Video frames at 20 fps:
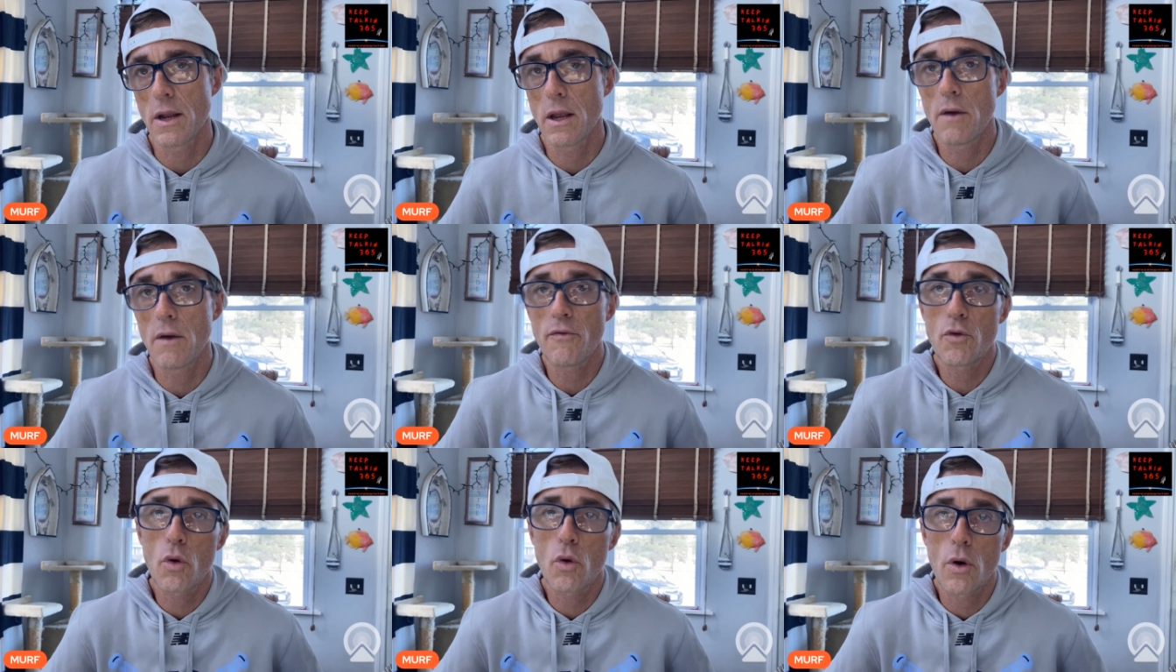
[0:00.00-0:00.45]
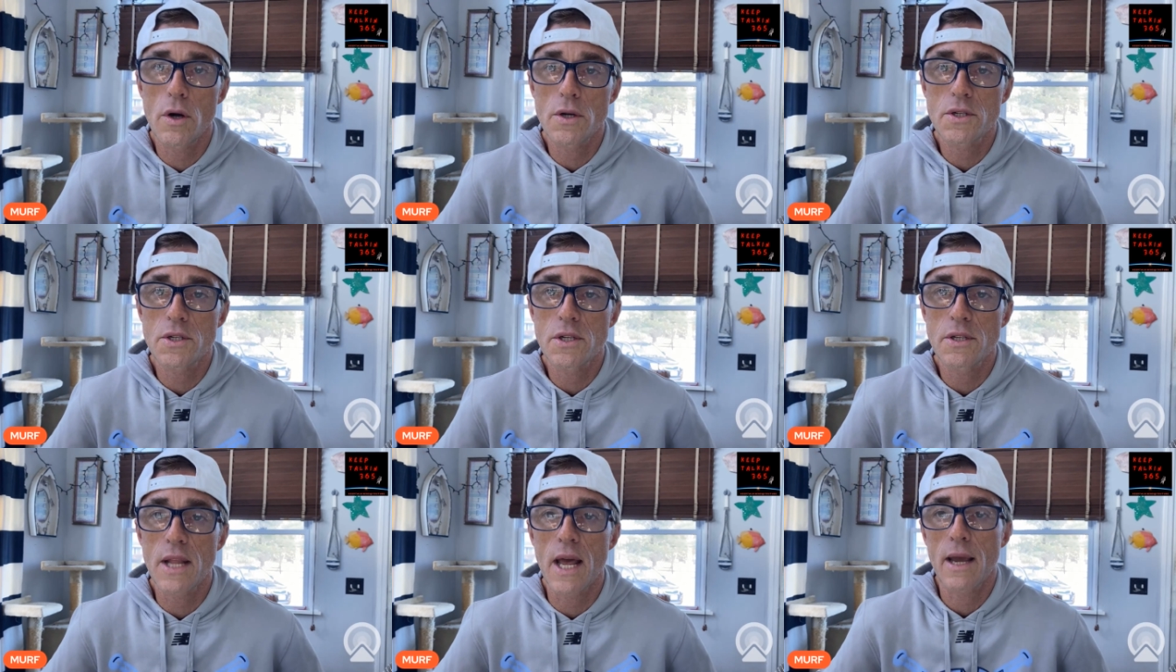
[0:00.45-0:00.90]
And of
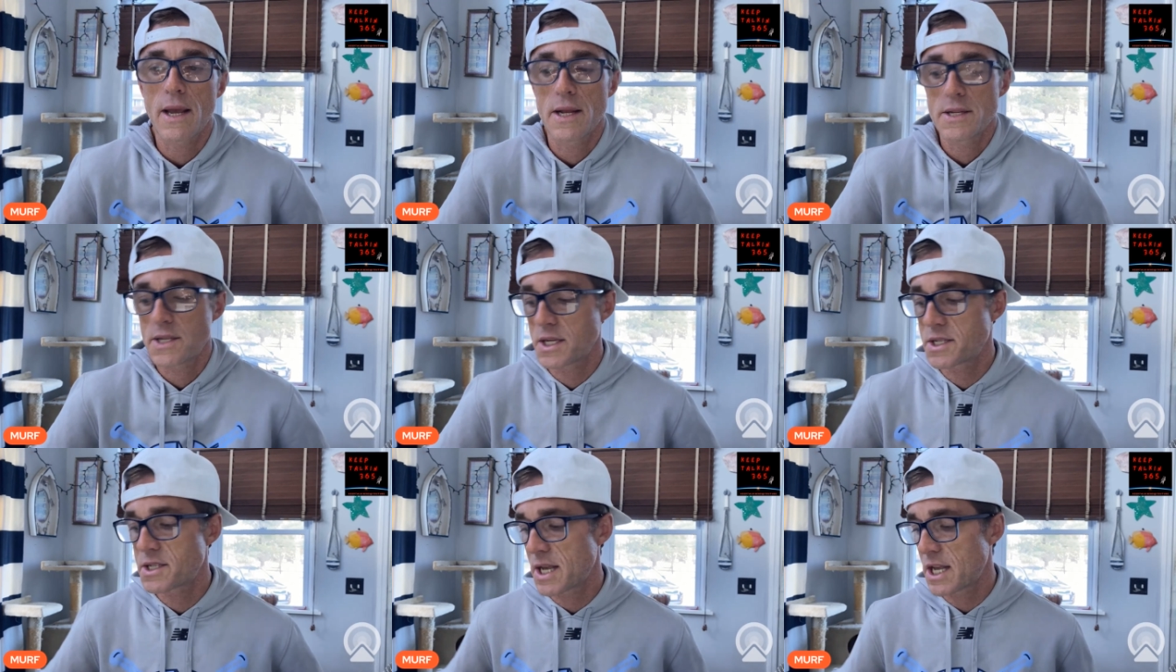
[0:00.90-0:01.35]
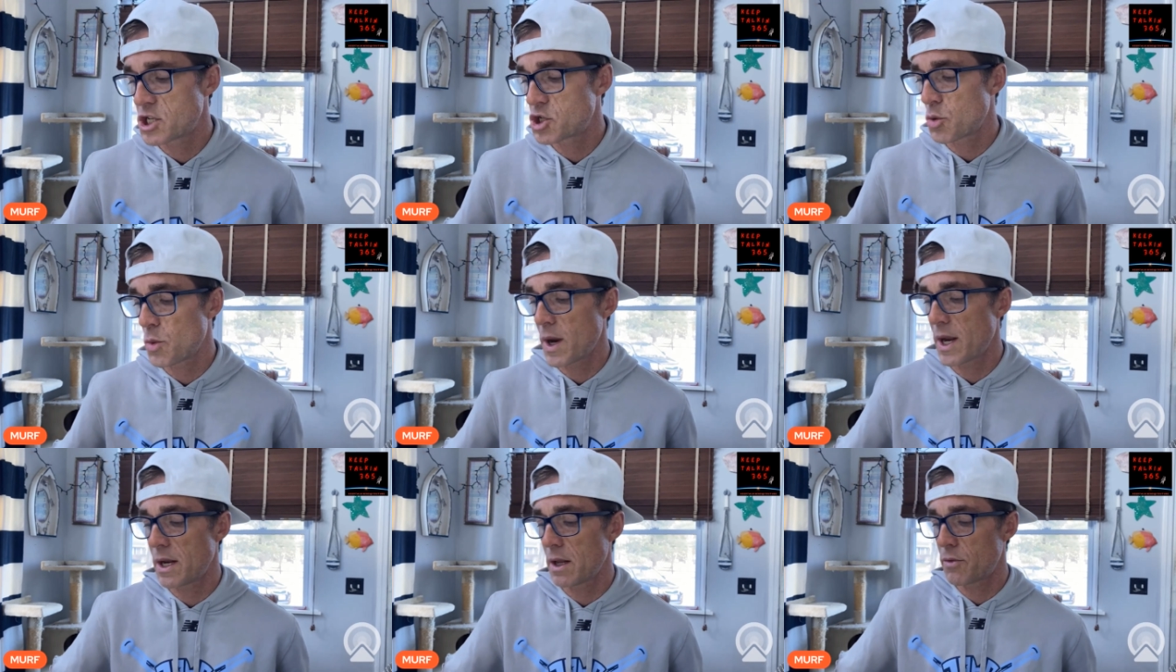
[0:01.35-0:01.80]
course, that gets
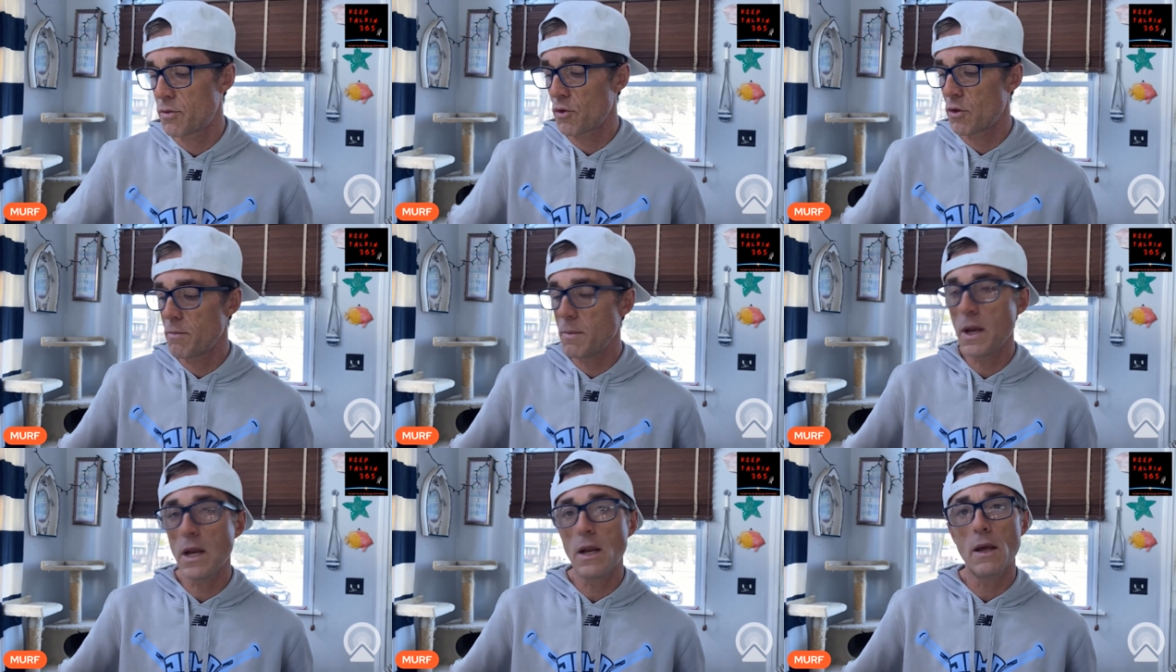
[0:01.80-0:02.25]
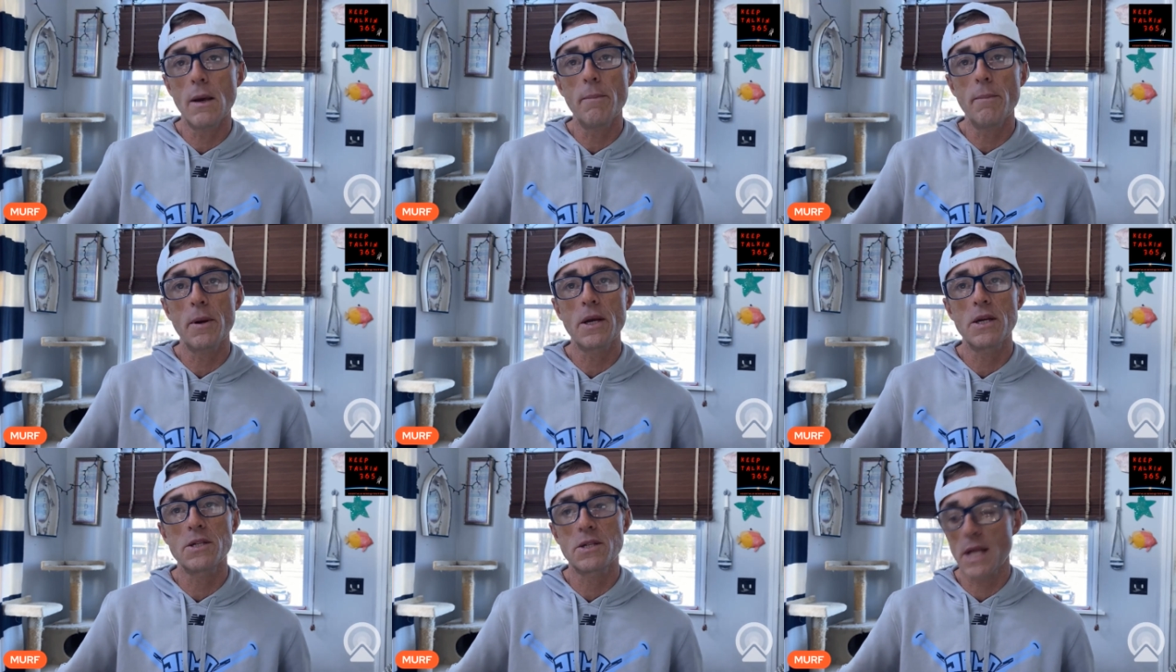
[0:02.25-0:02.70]
accentuated through the media
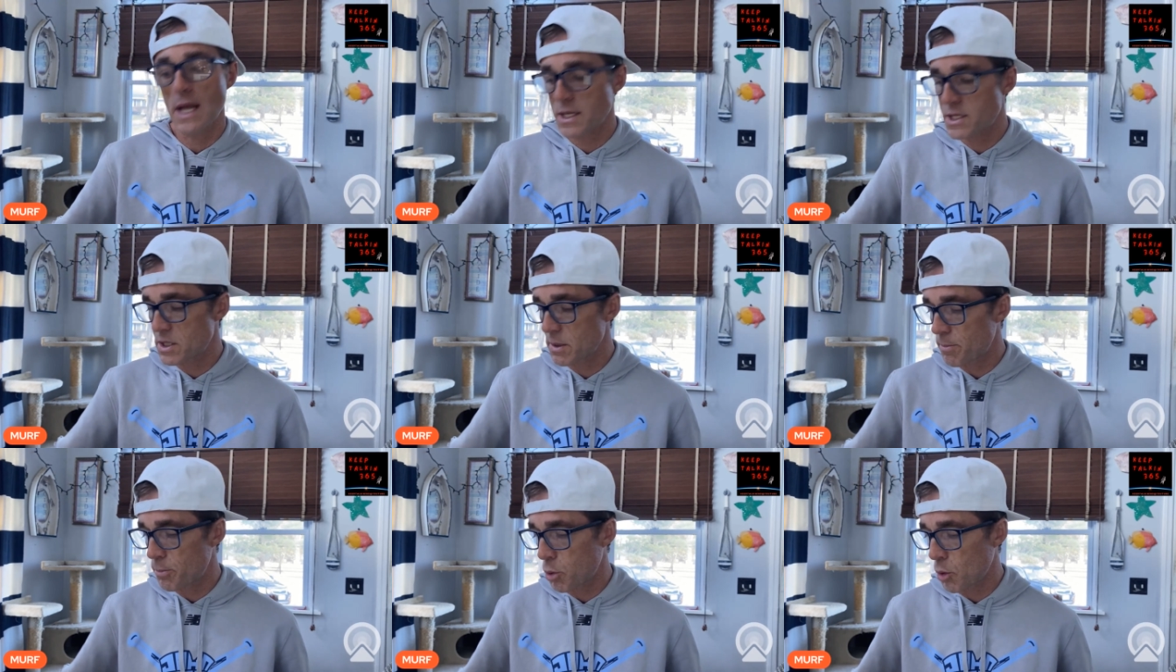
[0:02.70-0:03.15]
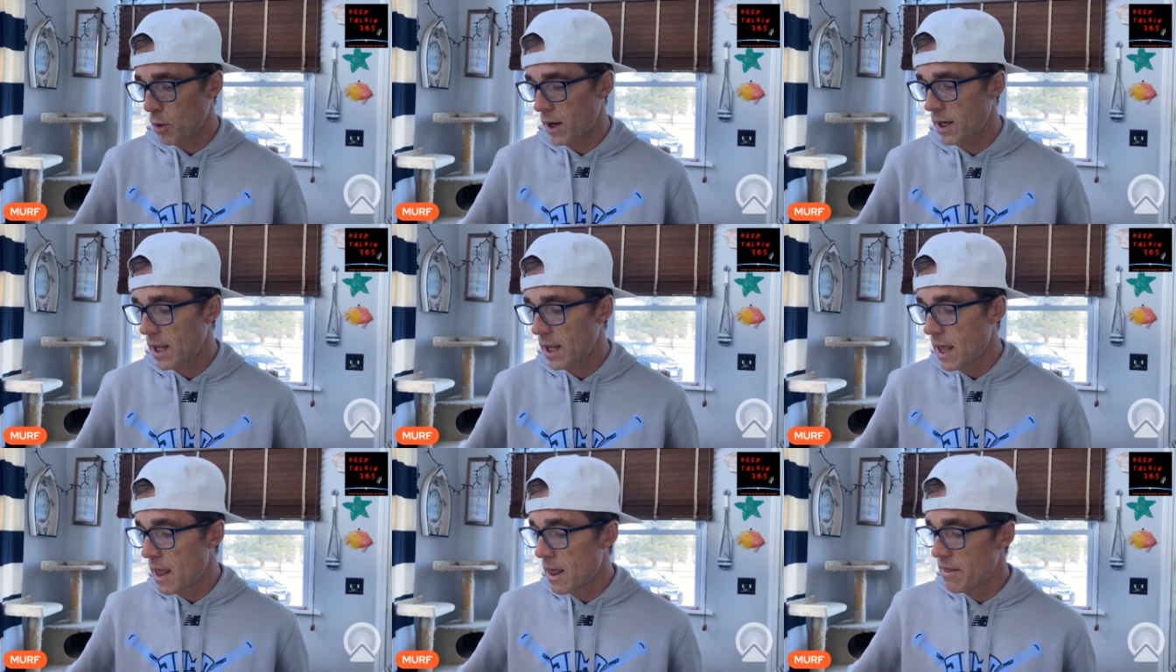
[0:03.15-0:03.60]
because that's the point